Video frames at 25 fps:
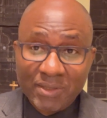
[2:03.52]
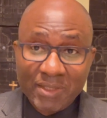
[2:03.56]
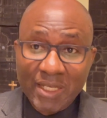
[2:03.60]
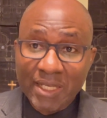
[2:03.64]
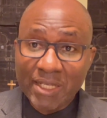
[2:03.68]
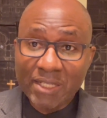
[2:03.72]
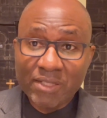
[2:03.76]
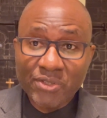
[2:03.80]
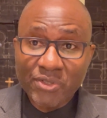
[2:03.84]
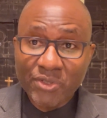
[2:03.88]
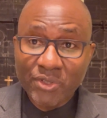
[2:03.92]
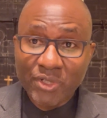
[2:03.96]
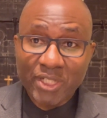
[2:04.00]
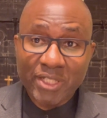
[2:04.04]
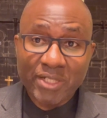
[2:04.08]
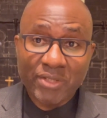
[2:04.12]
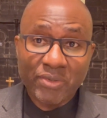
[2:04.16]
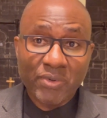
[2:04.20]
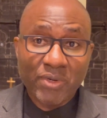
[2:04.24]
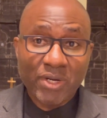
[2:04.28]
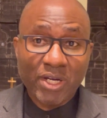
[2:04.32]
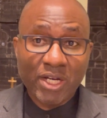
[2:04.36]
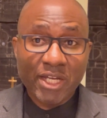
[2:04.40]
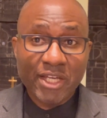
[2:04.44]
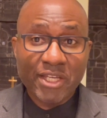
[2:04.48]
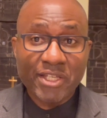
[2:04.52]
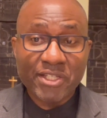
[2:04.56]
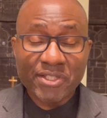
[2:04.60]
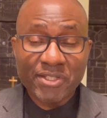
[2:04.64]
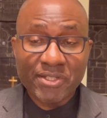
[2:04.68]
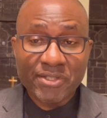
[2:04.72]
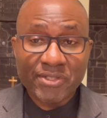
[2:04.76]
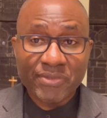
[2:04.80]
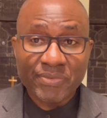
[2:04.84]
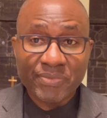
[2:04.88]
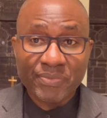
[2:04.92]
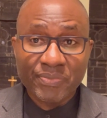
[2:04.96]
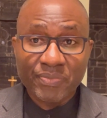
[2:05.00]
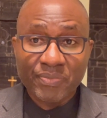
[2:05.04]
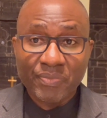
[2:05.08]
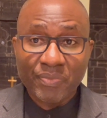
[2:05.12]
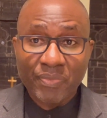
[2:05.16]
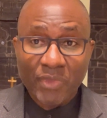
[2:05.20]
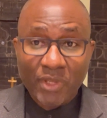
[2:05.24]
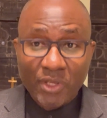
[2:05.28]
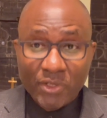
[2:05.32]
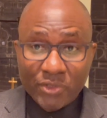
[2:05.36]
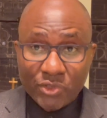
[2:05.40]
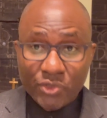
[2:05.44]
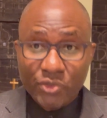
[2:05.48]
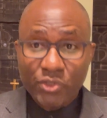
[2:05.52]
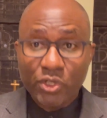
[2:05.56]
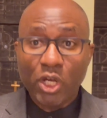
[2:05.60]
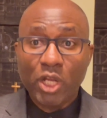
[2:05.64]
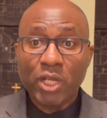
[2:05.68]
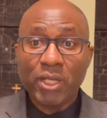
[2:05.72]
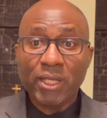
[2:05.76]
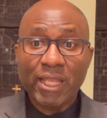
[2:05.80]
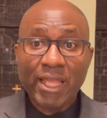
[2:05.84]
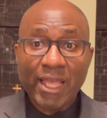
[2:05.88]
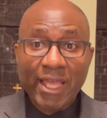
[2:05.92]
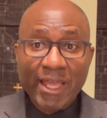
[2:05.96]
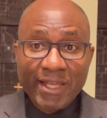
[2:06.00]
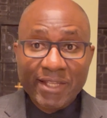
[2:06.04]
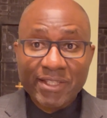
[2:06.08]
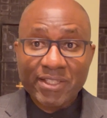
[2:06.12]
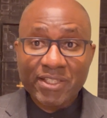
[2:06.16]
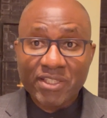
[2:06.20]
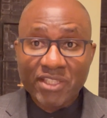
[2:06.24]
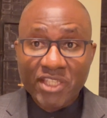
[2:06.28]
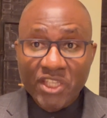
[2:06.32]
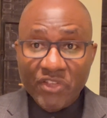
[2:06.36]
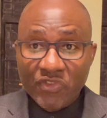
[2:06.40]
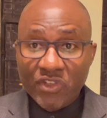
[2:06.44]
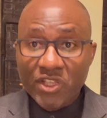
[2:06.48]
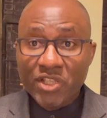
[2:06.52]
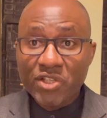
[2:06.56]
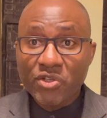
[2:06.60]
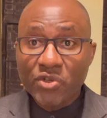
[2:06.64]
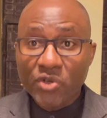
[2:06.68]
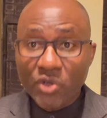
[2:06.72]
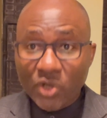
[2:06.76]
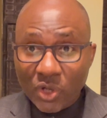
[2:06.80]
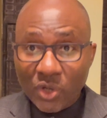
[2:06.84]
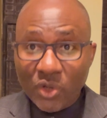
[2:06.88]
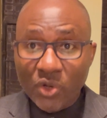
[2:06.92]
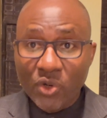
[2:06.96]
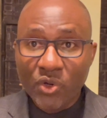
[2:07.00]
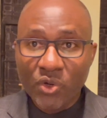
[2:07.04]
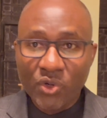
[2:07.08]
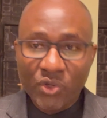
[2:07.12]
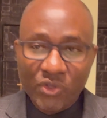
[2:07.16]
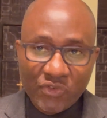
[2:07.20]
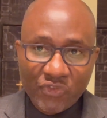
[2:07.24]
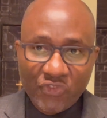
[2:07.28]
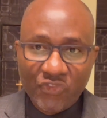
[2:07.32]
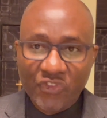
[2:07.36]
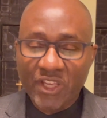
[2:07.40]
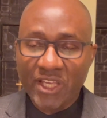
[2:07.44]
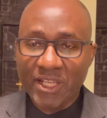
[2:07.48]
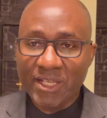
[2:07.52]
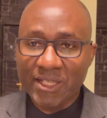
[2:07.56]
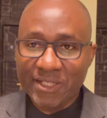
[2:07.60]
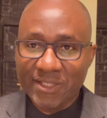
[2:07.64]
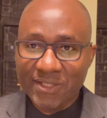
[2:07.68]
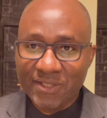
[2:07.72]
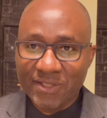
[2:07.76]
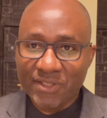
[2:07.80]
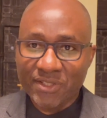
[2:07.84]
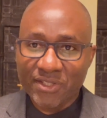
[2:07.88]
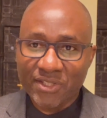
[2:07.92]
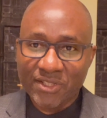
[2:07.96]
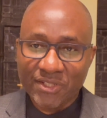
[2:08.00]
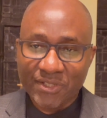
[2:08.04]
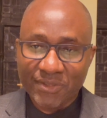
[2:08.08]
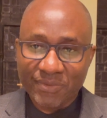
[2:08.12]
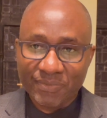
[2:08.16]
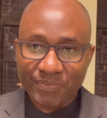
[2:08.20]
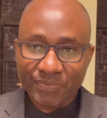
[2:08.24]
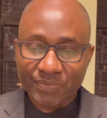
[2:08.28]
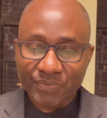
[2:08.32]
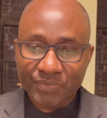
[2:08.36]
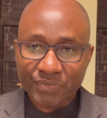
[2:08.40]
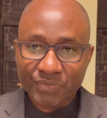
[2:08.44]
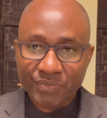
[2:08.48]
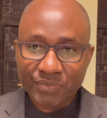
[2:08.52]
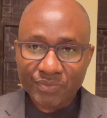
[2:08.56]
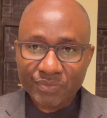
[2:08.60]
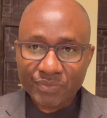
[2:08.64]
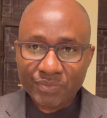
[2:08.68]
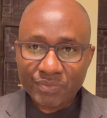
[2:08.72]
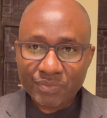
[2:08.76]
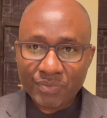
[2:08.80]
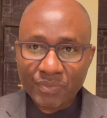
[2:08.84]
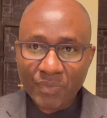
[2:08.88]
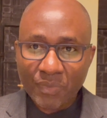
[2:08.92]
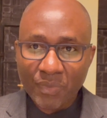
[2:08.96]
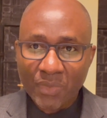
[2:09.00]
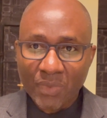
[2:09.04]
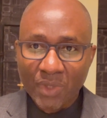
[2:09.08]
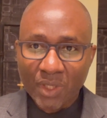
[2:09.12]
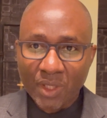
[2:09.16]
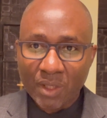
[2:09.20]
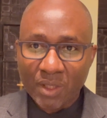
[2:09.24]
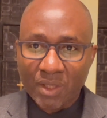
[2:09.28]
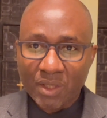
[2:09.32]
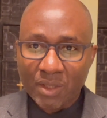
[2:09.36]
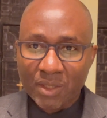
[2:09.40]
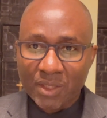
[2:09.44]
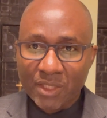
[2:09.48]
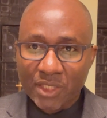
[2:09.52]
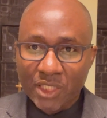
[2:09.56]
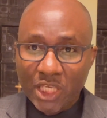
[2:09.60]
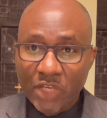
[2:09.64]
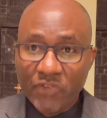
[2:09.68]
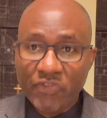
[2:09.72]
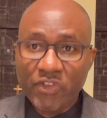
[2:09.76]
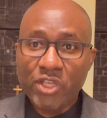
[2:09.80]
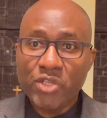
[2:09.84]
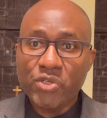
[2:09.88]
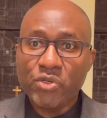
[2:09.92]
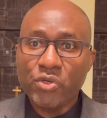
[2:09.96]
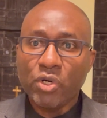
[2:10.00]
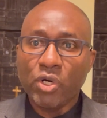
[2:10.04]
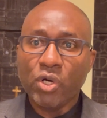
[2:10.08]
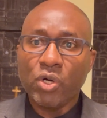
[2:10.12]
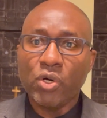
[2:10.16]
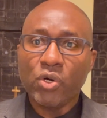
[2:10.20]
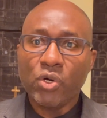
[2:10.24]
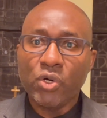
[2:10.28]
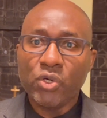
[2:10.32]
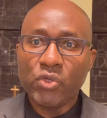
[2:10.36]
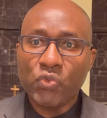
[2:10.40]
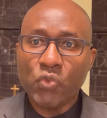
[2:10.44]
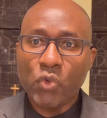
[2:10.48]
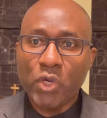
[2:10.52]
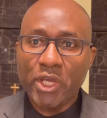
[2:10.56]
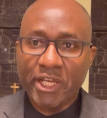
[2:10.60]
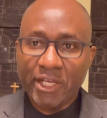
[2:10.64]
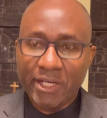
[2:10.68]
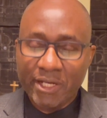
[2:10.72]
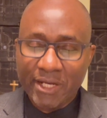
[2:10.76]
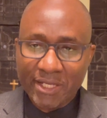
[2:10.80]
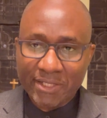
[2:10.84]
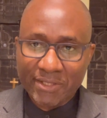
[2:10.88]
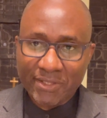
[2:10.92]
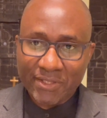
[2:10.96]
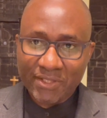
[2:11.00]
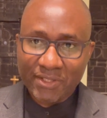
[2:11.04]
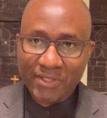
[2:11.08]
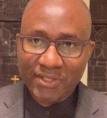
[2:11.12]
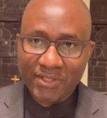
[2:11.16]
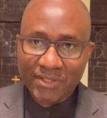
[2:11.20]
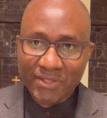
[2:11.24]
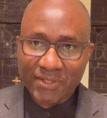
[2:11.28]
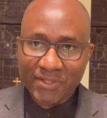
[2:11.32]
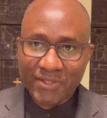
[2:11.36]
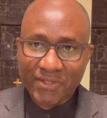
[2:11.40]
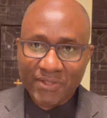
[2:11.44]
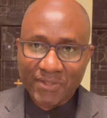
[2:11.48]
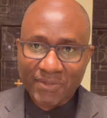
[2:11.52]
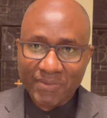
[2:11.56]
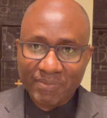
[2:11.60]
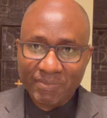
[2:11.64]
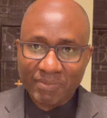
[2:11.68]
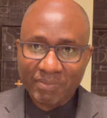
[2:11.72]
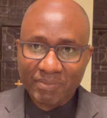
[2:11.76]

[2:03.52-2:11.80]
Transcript: tell you otherwise. Do not let even your own failings, even your own weaknesses,